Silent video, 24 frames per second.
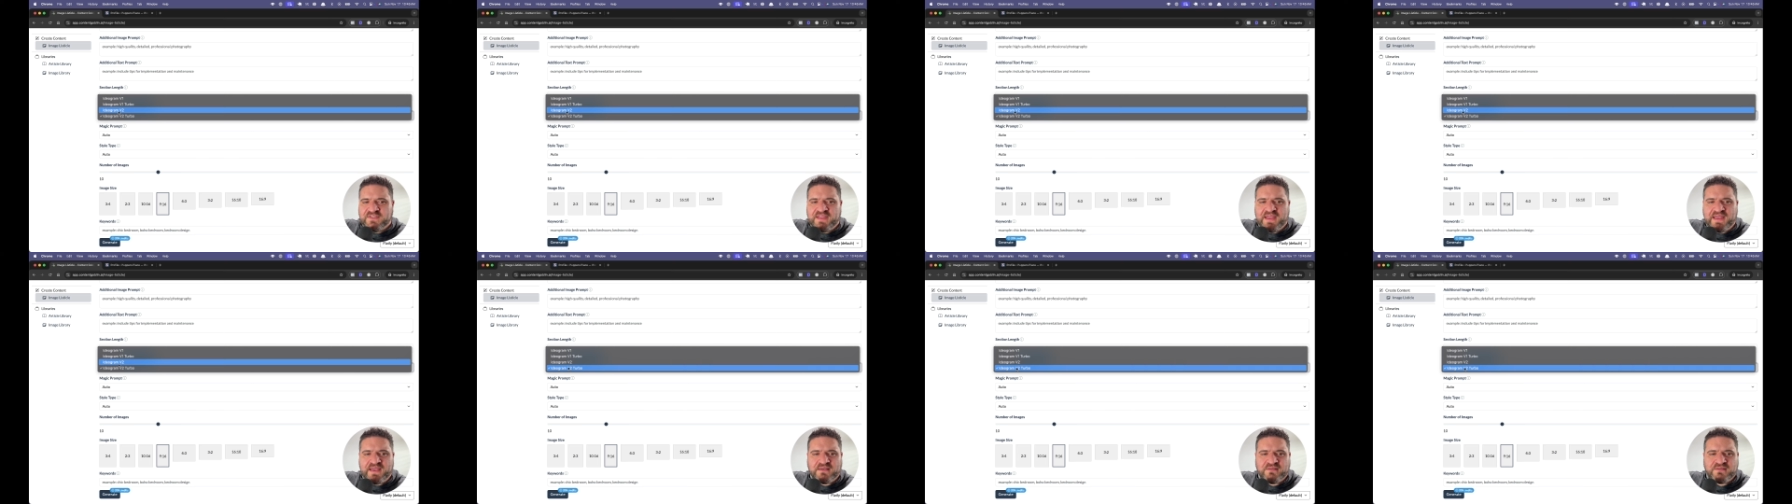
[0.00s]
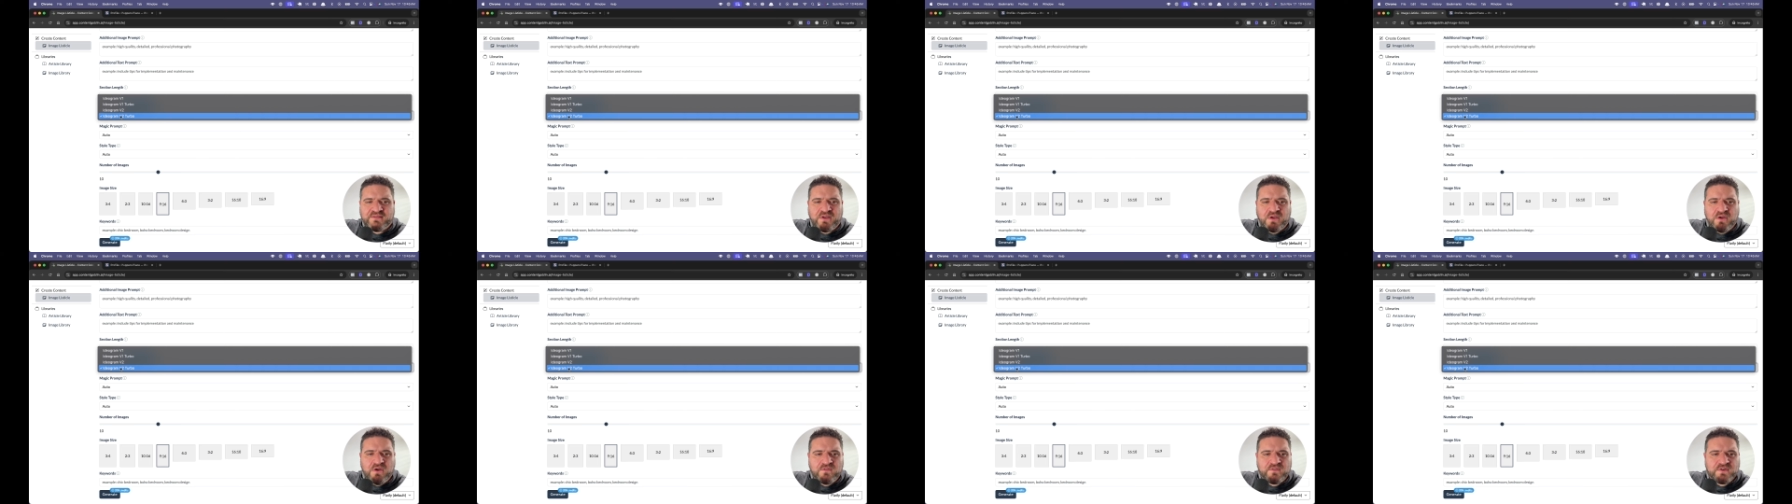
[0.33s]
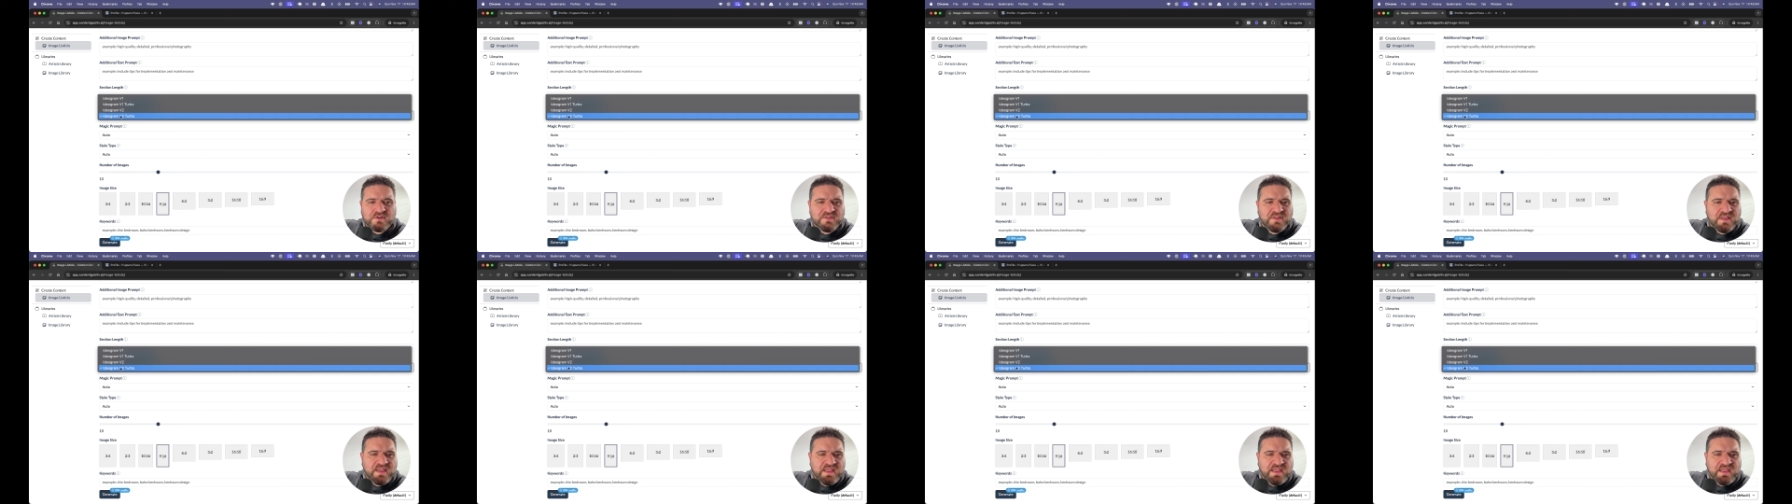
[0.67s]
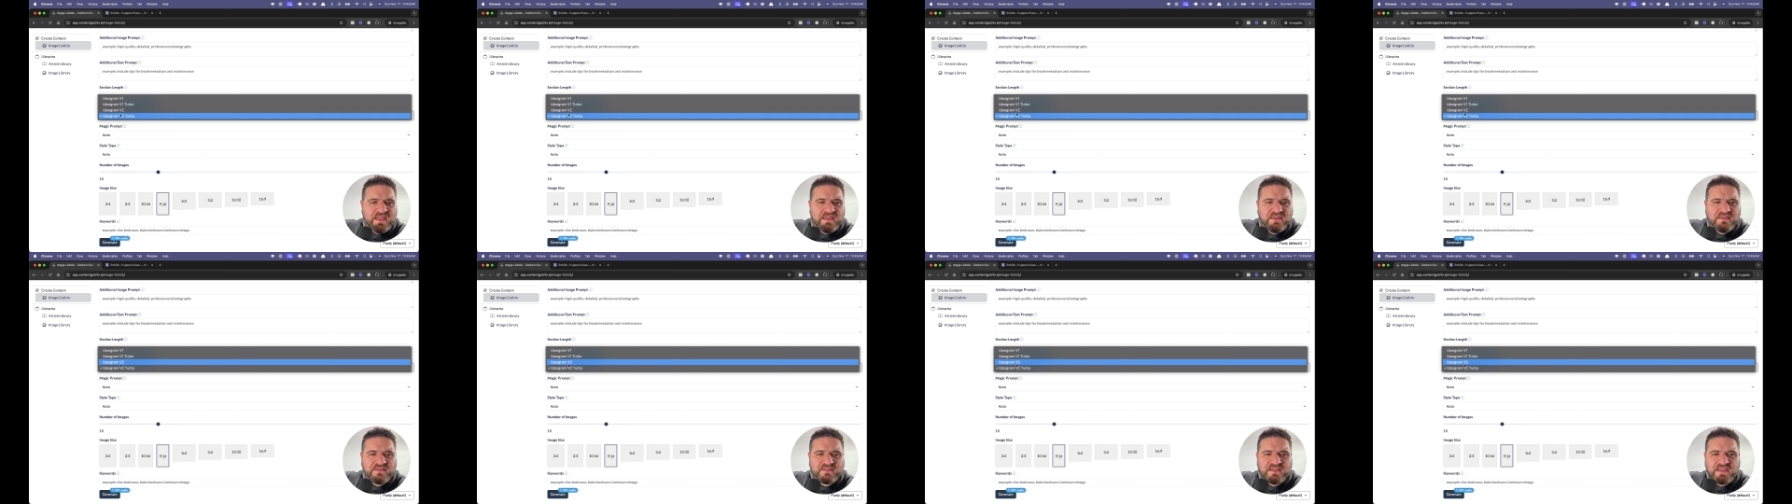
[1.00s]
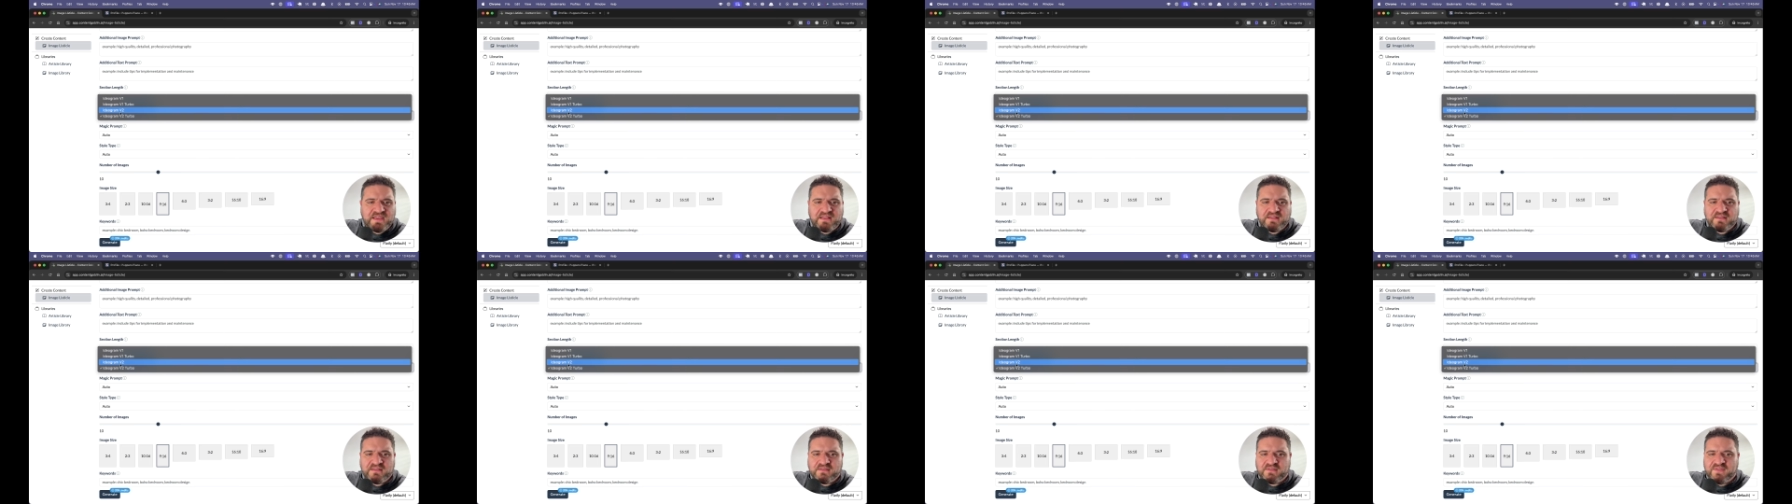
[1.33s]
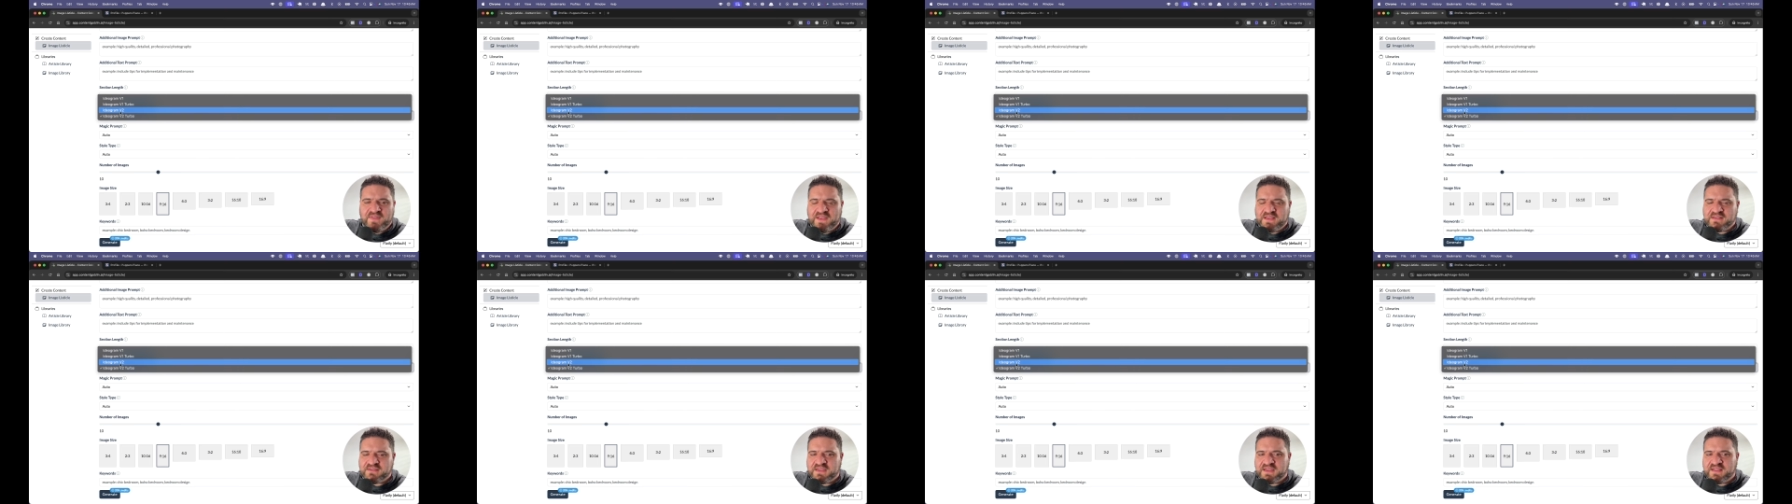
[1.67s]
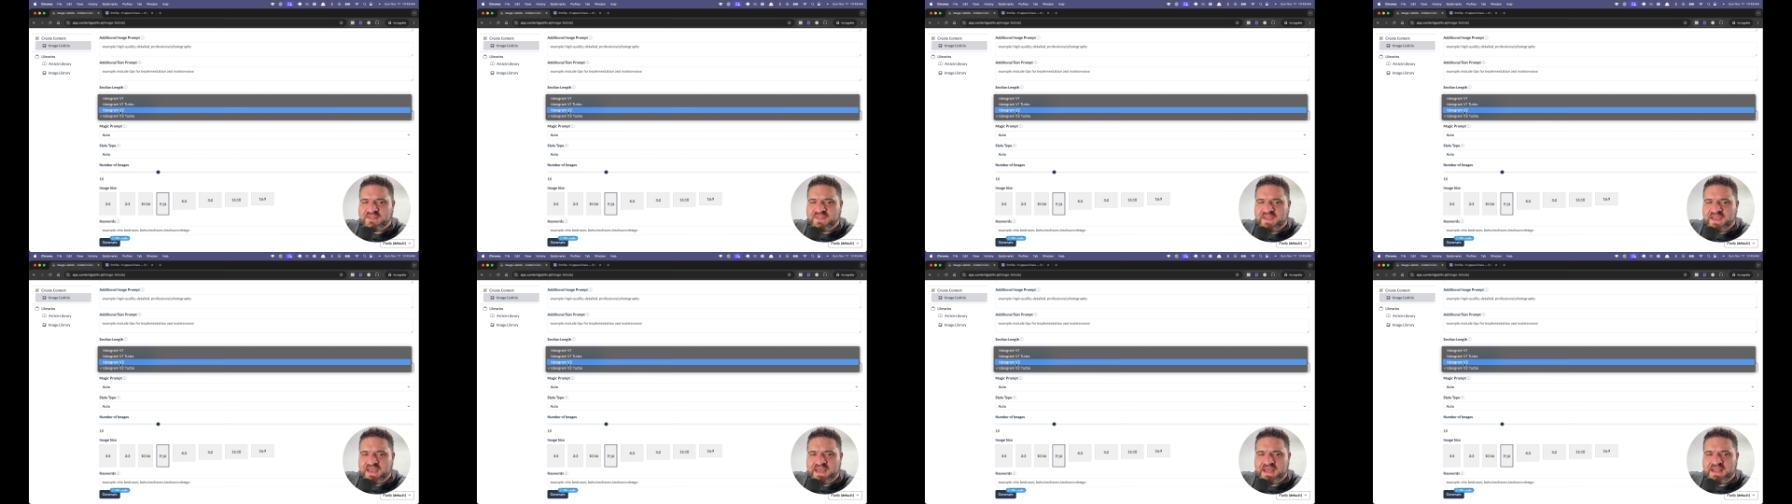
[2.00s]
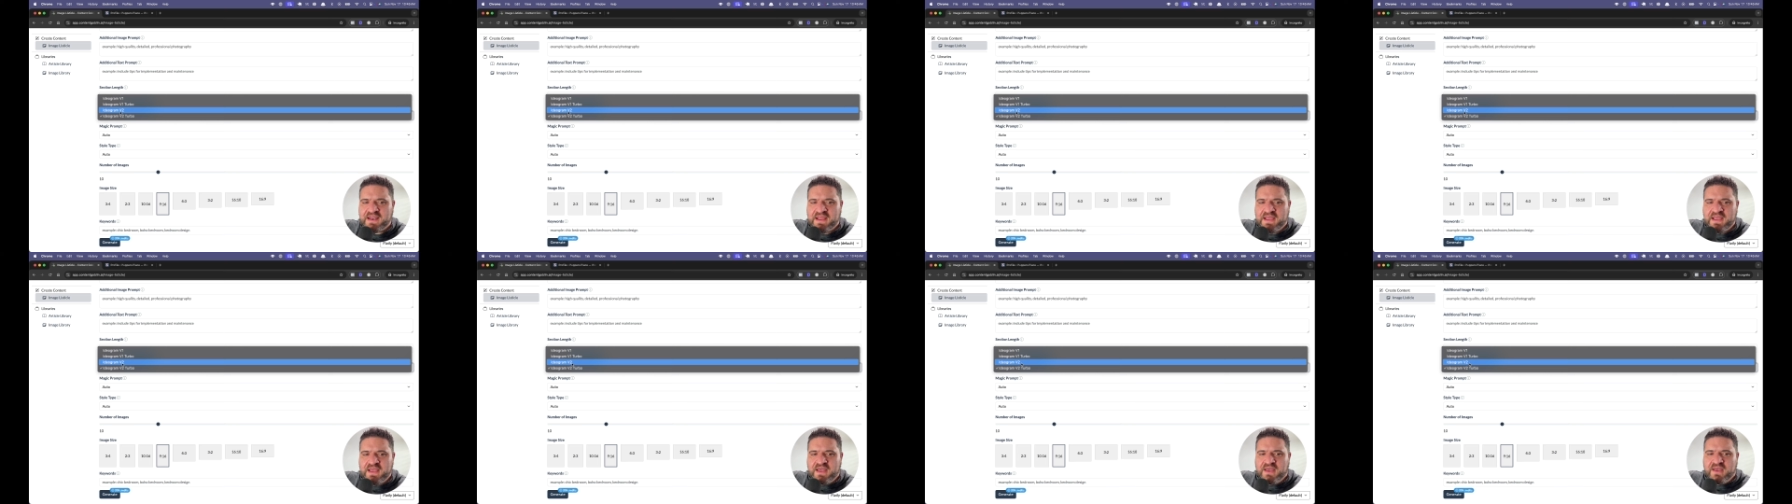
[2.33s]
text overlays, like things like that,